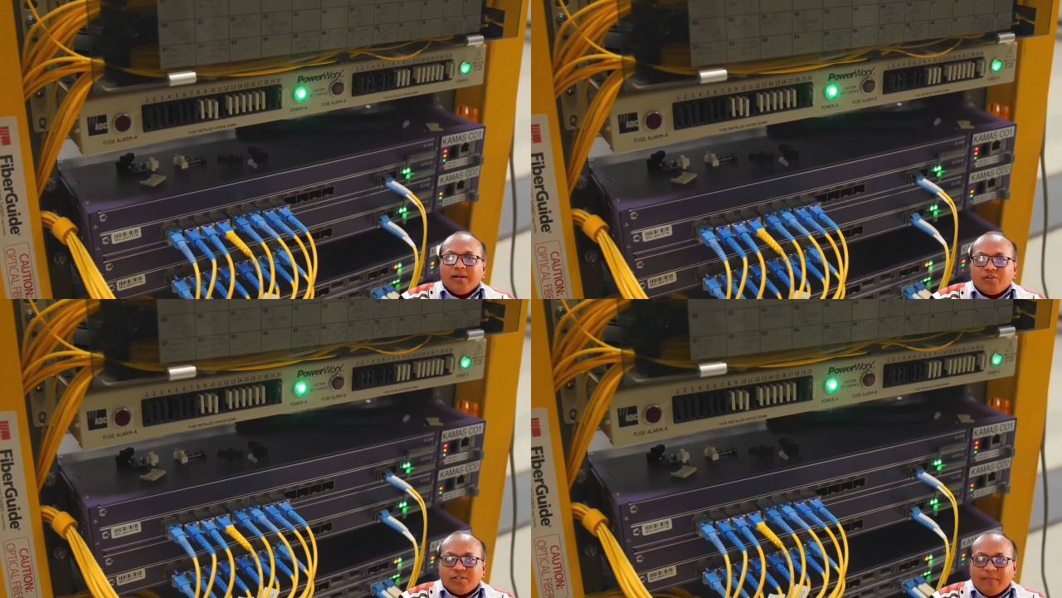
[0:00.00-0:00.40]

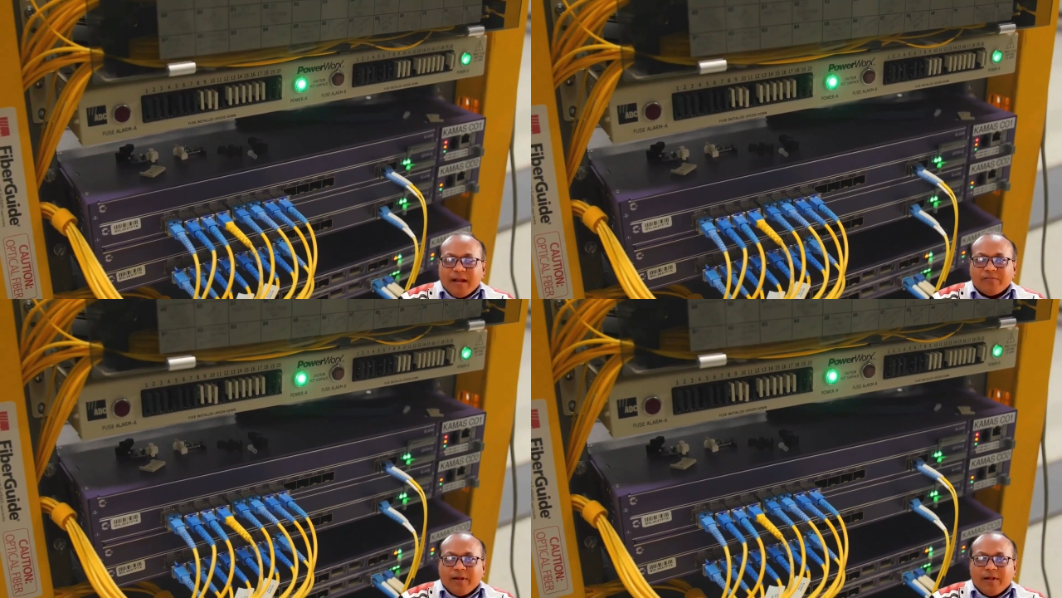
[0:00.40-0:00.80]
resource
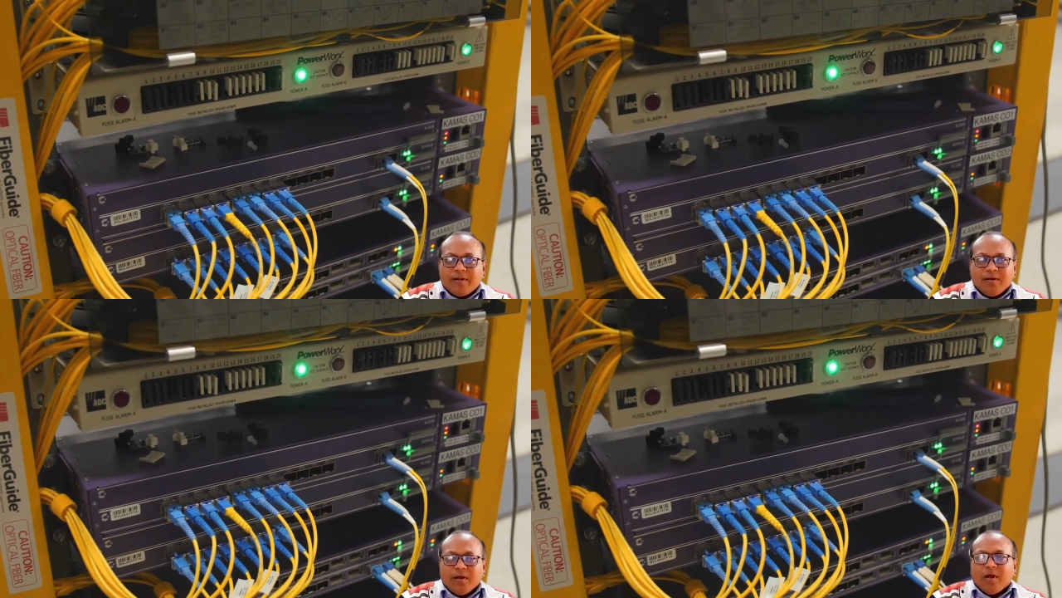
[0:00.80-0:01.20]
management.
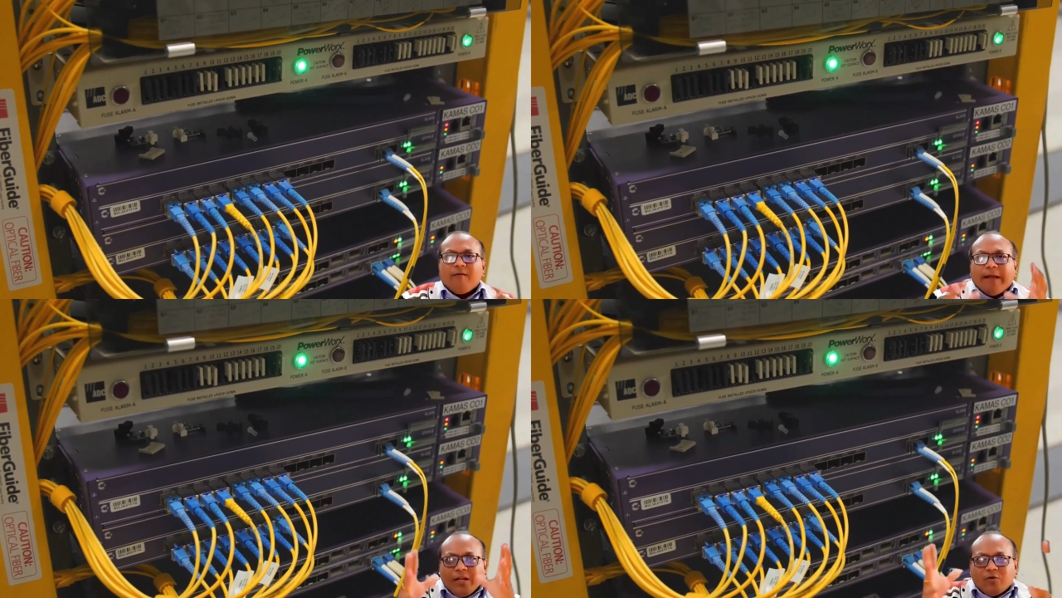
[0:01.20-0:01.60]

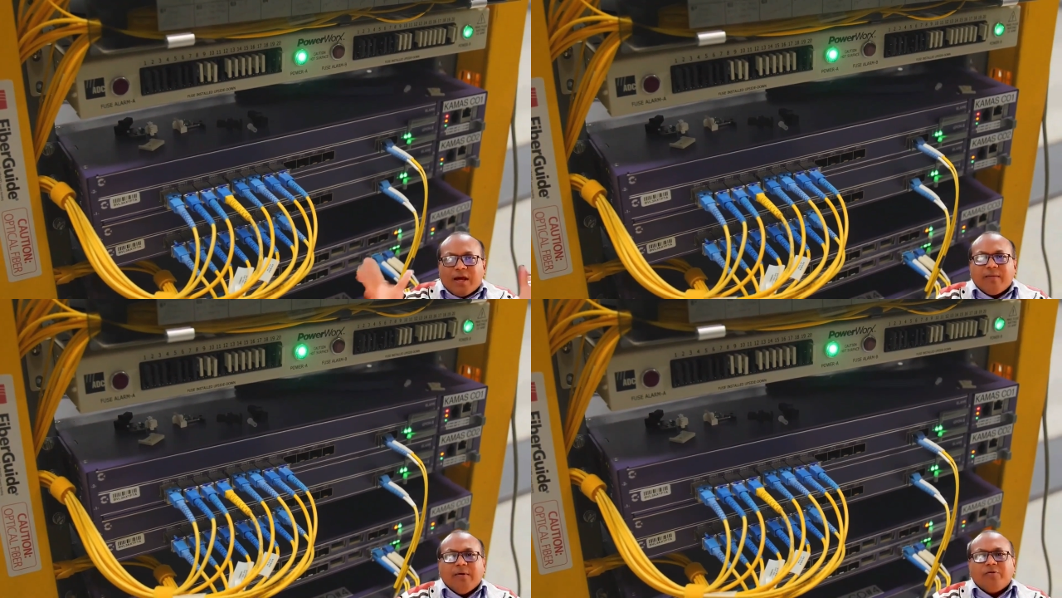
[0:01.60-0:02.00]
When you
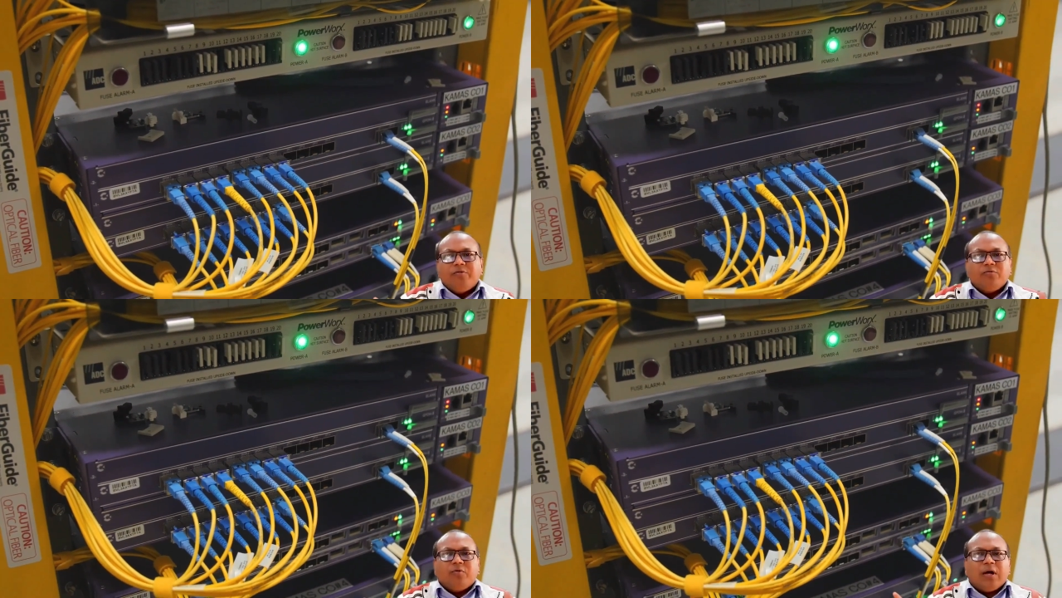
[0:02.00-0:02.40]
are able
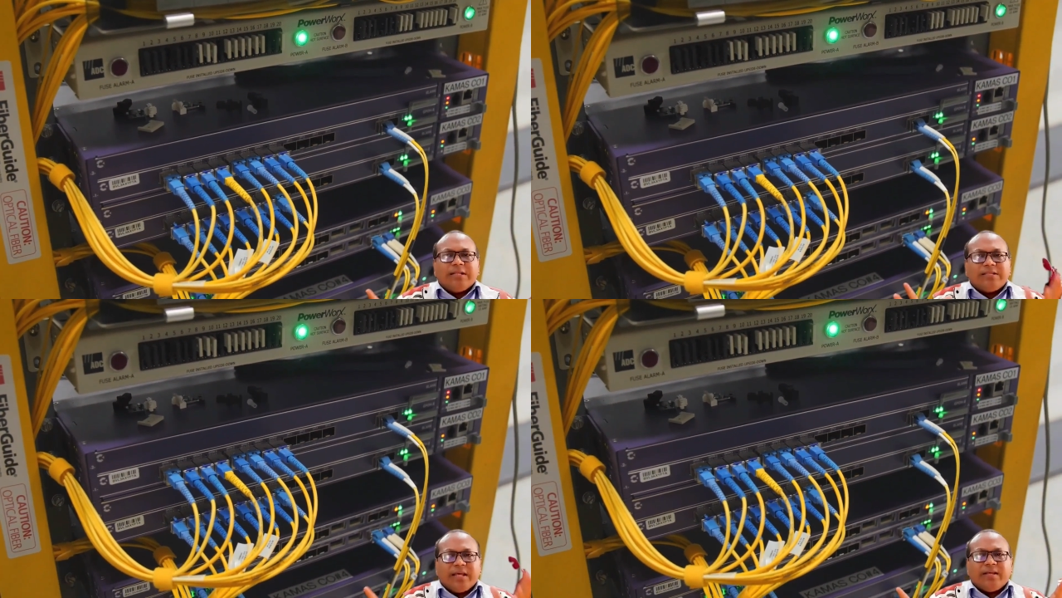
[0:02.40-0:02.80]
to do all
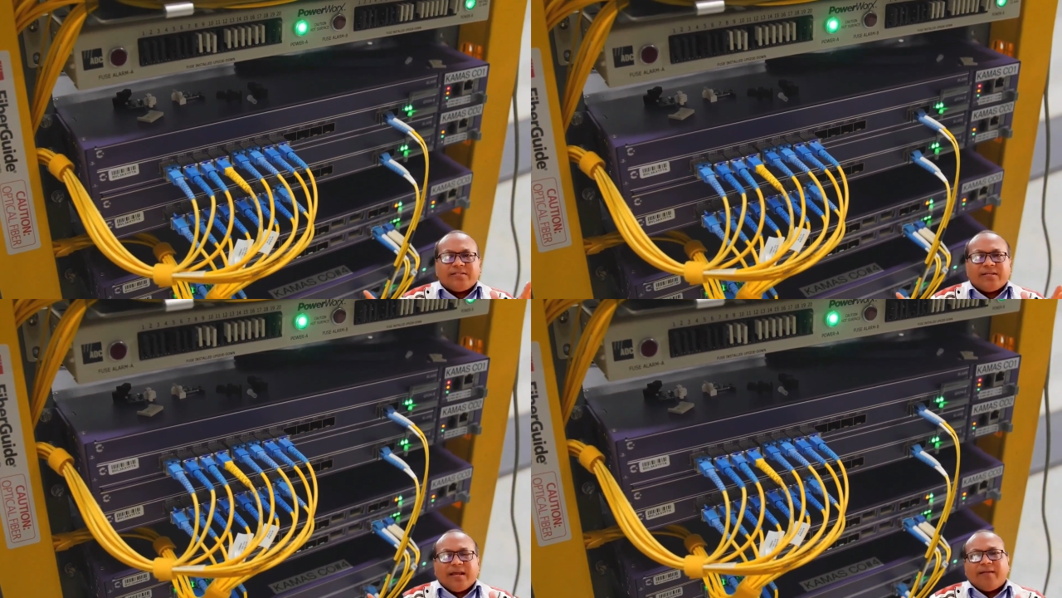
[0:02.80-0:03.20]
these
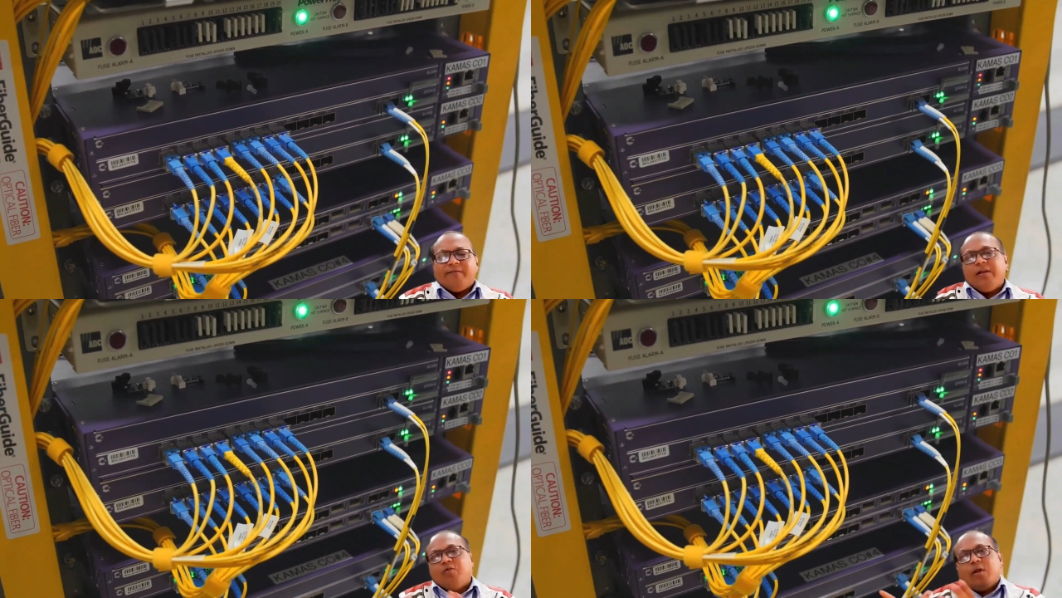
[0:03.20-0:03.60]
things and when you